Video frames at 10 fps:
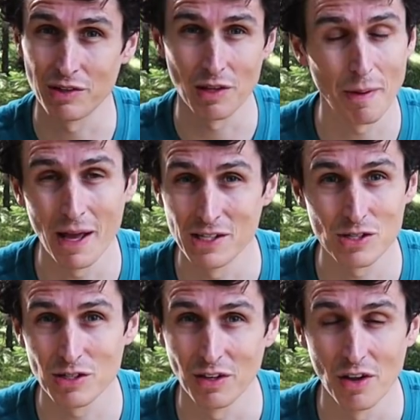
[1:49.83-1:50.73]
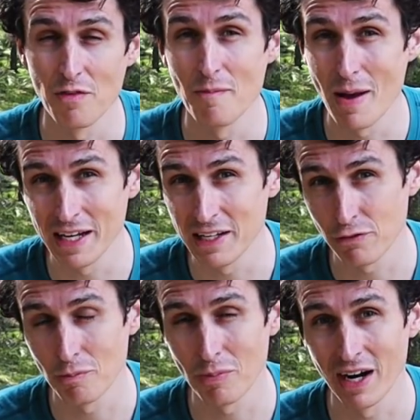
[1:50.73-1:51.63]
Depends, you know, there's many
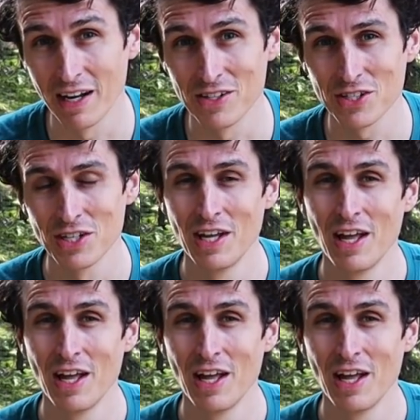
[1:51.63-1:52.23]
different brands.